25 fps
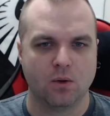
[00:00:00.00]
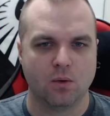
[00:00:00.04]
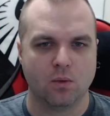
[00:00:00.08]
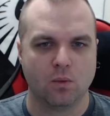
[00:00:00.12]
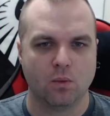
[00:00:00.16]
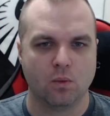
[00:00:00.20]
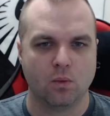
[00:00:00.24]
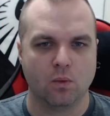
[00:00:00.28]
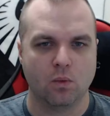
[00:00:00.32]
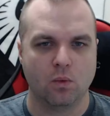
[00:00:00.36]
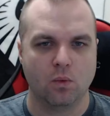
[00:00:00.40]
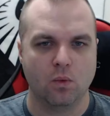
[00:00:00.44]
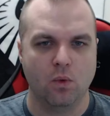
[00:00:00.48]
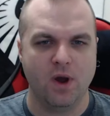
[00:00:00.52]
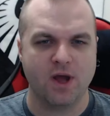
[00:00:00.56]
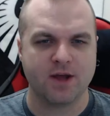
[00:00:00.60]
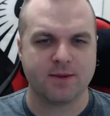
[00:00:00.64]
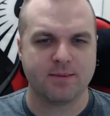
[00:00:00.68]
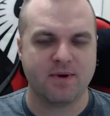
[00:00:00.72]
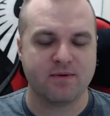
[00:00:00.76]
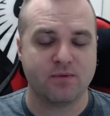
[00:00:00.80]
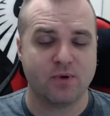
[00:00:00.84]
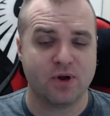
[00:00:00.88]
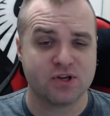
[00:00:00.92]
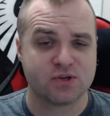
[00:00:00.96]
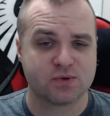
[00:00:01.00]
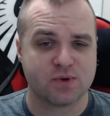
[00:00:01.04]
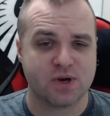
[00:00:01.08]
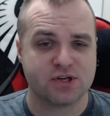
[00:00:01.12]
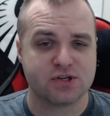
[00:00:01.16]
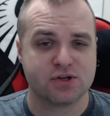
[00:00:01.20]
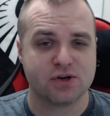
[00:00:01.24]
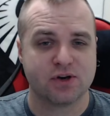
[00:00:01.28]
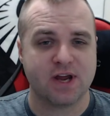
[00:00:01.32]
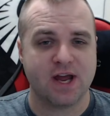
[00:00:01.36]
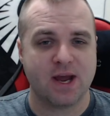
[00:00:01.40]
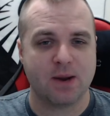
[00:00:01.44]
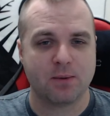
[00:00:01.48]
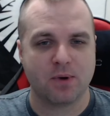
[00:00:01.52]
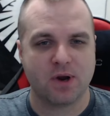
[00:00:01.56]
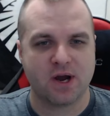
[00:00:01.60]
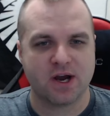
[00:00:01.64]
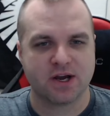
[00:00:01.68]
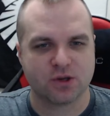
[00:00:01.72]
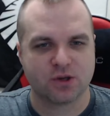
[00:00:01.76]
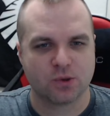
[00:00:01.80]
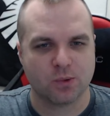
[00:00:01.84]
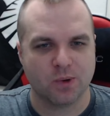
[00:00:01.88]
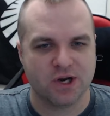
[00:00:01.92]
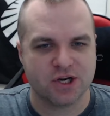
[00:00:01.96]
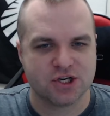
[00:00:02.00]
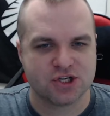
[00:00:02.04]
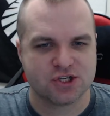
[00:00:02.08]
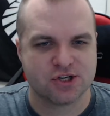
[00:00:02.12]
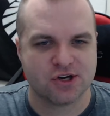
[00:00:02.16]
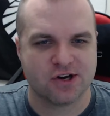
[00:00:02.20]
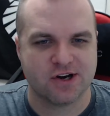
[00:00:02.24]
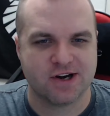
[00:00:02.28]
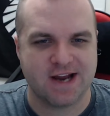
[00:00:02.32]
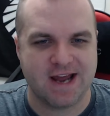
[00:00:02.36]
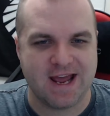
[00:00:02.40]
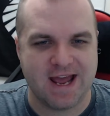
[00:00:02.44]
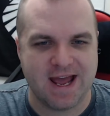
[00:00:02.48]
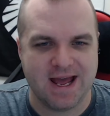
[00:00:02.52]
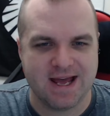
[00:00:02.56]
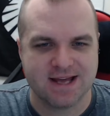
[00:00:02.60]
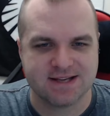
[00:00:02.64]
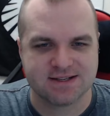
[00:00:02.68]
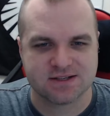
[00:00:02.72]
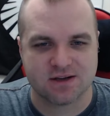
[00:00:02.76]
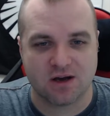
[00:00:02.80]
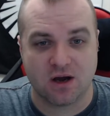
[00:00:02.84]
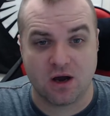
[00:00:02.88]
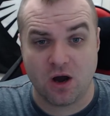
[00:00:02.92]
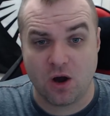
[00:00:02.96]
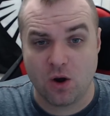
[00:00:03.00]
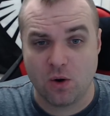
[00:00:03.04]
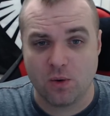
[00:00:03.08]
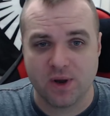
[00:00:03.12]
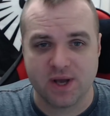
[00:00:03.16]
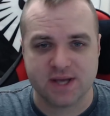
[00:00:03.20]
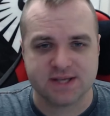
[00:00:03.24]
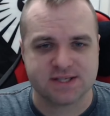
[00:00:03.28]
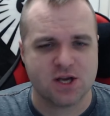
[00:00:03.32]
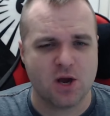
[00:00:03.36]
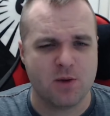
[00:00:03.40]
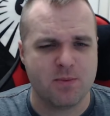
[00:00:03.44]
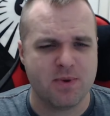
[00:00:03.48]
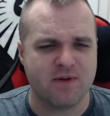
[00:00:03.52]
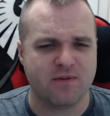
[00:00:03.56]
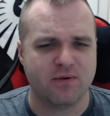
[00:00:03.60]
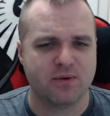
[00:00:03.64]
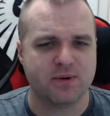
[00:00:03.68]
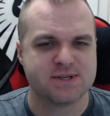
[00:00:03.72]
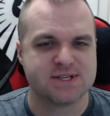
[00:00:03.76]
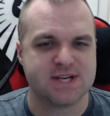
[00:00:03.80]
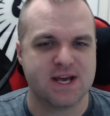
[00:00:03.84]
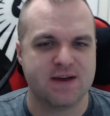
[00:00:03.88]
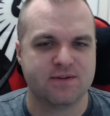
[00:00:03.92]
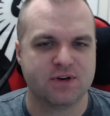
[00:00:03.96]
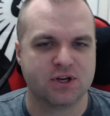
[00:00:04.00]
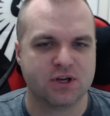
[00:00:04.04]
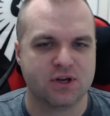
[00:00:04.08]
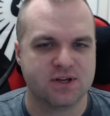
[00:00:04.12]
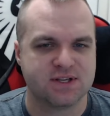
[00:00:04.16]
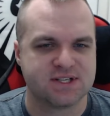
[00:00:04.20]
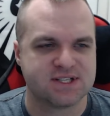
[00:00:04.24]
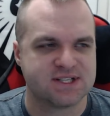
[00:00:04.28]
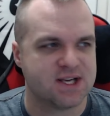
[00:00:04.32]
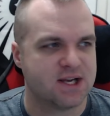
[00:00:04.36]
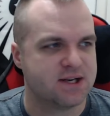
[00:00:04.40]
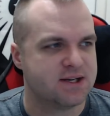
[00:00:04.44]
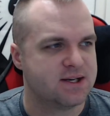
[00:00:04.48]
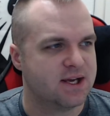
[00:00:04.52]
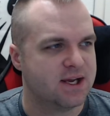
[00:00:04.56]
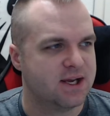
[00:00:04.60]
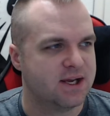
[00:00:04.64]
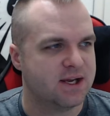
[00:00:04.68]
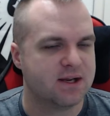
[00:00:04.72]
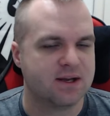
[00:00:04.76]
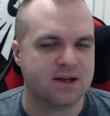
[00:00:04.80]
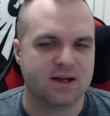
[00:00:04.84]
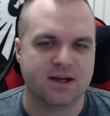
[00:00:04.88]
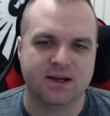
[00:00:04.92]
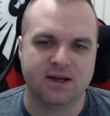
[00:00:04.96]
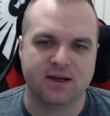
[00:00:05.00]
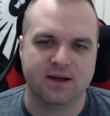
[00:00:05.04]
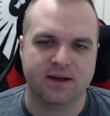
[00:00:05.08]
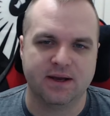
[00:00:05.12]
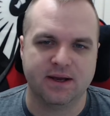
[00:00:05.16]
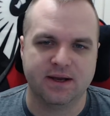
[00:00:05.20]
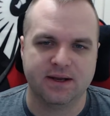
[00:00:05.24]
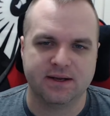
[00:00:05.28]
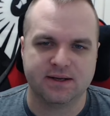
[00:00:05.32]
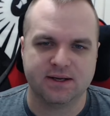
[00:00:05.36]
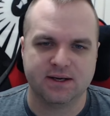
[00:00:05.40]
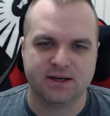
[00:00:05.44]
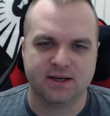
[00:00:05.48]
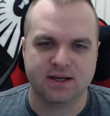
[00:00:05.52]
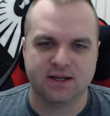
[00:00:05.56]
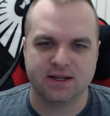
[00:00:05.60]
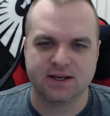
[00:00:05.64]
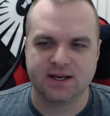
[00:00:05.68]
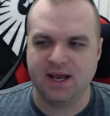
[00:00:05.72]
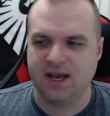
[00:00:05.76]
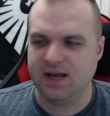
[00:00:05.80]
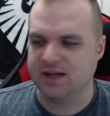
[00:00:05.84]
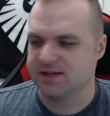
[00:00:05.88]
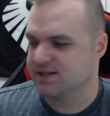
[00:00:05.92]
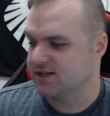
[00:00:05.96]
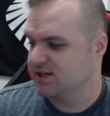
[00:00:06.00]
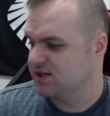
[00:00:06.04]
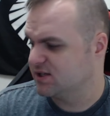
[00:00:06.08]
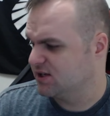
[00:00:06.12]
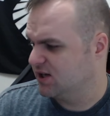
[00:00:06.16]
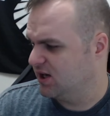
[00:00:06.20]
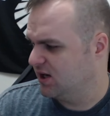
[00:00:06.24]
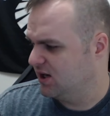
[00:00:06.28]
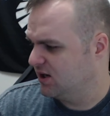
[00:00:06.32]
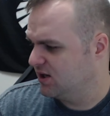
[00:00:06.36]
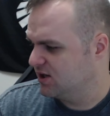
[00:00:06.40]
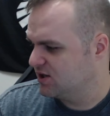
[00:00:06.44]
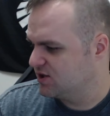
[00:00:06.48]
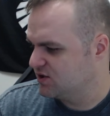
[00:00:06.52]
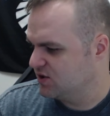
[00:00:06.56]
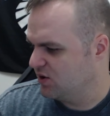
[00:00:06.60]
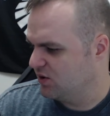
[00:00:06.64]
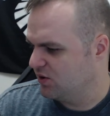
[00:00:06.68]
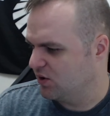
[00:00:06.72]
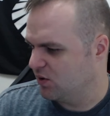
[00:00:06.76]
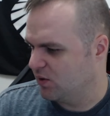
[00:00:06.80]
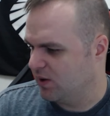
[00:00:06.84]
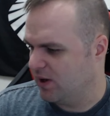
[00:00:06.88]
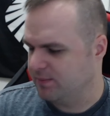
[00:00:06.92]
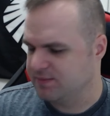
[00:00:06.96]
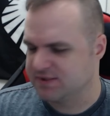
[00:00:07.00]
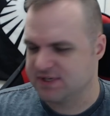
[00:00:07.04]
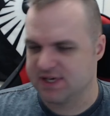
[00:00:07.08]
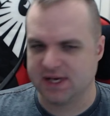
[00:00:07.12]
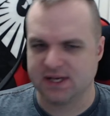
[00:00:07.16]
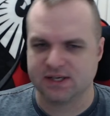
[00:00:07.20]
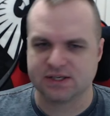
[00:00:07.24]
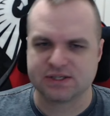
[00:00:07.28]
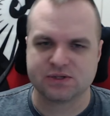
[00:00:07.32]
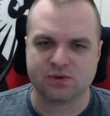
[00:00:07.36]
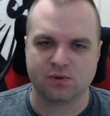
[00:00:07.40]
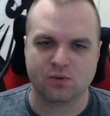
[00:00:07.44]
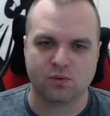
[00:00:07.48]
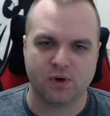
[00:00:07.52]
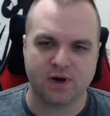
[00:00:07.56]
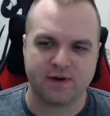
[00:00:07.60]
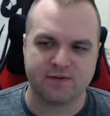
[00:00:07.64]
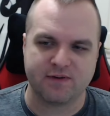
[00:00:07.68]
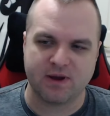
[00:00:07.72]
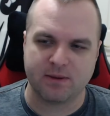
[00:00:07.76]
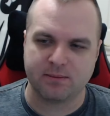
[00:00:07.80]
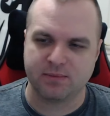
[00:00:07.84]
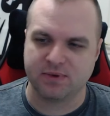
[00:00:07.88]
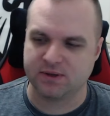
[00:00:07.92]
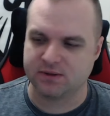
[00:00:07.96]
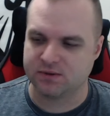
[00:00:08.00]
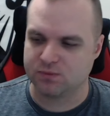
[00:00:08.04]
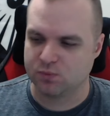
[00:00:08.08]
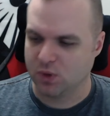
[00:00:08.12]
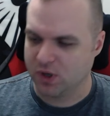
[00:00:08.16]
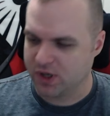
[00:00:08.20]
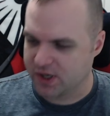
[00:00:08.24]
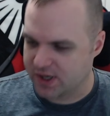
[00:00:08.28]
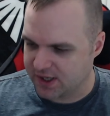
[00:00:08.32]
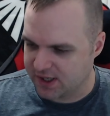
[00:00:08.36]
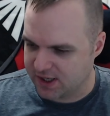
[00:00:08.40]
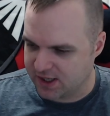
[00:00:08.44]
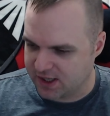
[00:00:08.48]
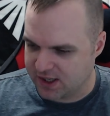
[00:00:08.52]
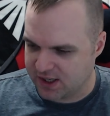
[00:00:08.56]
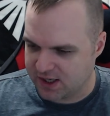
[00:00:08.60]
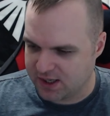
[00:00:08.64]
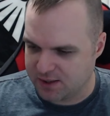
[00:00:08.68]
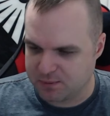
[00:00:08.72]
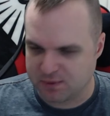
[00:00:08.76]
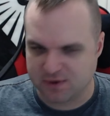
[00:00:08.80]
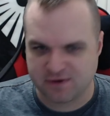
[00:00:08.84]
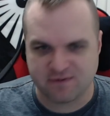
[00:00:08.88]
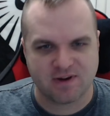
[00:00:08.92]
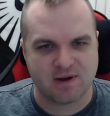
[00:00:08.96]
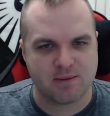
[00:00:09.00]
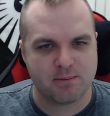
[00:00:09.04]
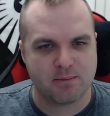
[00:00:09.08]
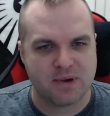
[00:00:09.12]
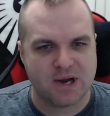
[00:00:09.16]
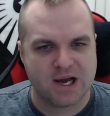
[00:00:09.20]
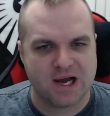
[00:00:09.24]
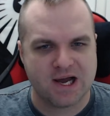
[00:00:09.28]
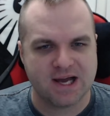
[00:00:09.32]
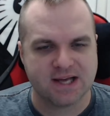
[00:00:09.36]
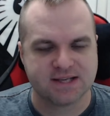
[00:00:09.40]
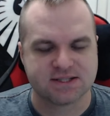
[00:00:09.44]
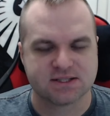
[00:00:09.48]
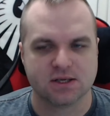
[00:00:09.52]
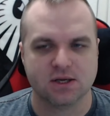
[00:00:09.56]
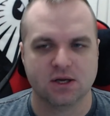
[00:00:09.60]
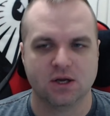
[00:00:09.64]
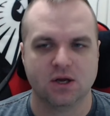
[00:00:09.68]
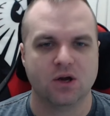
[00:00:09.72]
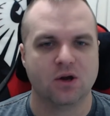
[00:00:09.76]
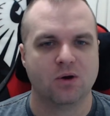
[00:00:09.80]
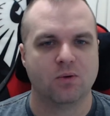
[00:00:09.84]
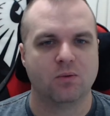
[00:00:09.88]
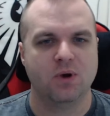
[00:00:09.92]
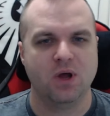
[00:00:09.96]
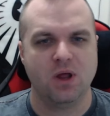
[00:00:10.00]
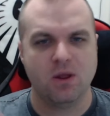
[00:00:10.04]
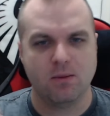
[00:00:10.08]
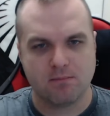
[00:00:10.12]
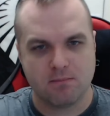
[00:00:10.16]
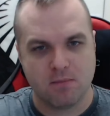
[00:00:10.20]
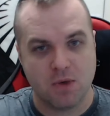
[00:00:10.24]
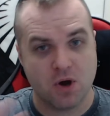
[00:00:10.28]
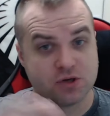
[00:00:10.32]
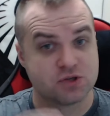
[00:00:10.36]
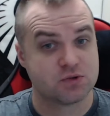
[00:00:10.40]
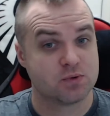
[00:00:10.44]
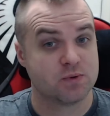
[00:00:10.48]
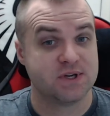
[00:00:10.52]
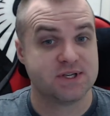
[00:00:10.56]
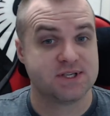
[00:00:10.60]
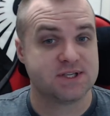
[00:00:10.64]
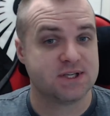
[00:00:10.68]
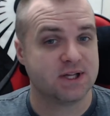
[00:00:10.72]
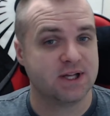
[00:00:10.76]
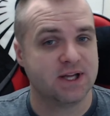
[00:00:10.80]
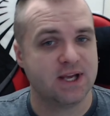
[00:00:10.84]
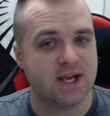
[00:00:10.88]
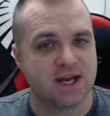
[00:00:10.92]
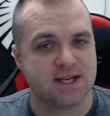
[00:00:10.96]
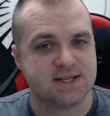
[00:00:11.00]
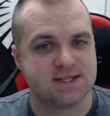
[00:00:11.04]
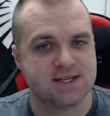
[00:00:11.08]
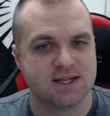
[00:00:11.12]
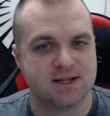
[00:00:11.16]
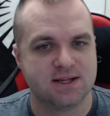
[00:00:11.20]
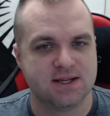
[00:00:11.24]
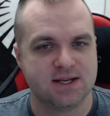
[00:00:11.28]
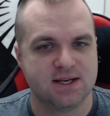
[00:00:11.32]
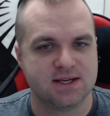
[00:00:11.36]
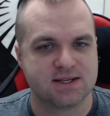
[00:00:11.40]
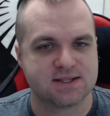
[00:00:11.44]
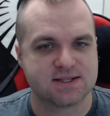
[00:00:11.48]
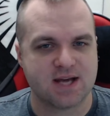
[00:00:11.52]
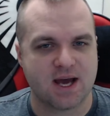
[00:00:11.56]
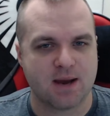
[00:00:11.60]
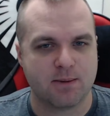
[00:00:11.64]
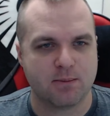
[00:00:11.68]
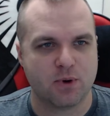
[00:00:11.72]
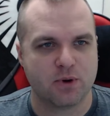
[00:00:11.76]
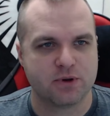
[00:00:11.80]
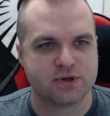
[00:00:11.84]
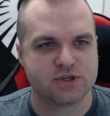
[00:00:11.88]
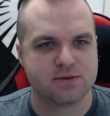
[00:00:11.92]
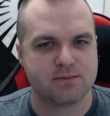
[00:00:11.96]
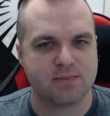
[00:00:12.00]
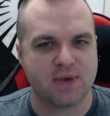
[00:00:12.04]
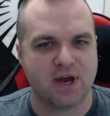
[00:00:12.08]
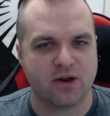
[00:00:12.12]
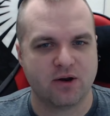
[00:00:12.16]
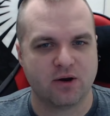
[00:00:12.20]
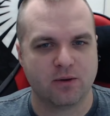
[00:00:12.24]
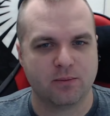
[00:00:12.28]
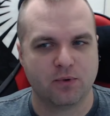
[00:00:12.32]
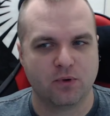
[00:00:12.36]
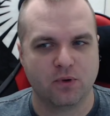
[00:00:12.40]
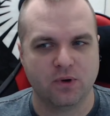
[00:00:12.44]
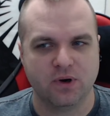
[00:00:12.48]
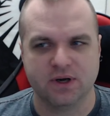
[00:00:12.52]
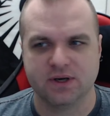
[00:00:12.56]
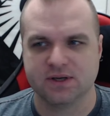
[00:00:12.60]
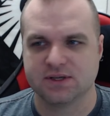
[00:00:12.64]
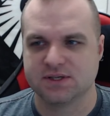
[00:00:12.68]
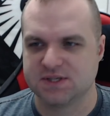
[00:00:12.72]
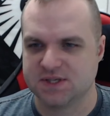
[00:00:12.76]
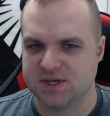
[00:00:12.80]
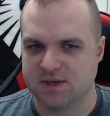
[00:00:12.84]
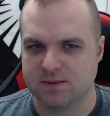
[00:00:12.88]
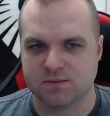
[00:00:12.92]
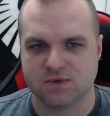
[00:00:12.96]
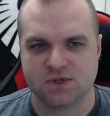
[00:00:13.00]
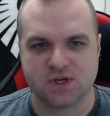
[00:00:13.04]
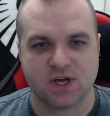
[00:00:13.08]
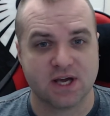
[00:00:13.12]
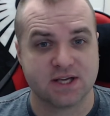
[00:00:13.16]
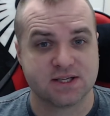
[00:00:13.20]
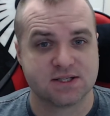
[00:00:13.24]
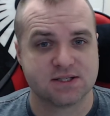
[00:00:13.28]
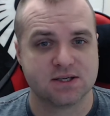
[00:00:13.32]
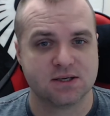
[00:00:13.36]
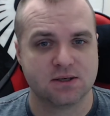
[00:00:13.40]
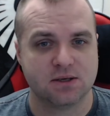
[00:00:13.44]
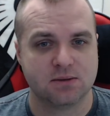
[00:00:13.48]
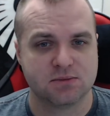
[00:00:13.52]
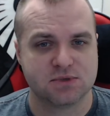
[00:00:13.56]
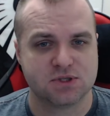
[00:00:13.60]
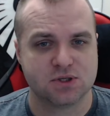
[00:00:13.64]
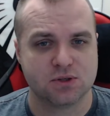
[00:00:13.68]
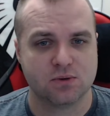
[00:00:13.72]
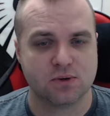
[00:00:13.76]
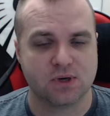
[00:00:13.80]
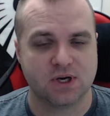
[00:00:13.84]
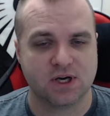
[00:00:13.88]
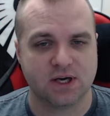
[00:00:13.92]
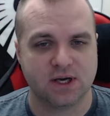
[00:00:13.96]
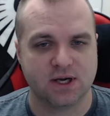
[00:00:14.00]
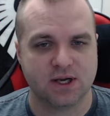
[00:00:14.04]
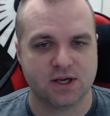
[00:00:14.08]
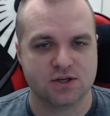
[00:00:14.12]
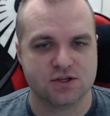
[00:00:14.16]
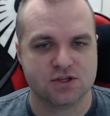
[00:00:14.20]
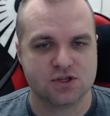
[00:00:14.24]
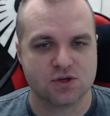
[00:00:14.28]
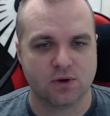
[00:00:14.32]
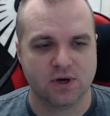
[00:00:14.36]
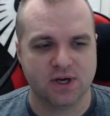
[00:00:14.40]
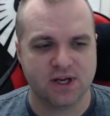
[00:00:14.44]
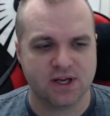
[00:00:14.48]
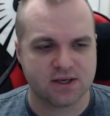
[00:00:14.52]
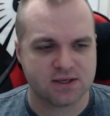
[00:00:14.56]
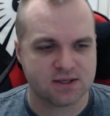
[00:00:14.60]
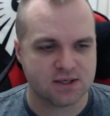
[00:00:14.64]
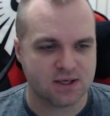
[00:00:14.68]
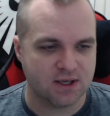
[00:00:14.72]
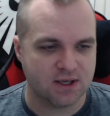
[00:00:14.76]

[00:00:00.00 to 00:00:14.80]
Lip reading: Welcome everyone, it's Gray Shirt Guy. I'm rocking the gray shirt as always. Hope everyone's having a good Sunday. And let's just get in the studio update. So what have I been working on? What have I bought? Well, most recently I did the stop motion battle report. You guys seem to enjoy it.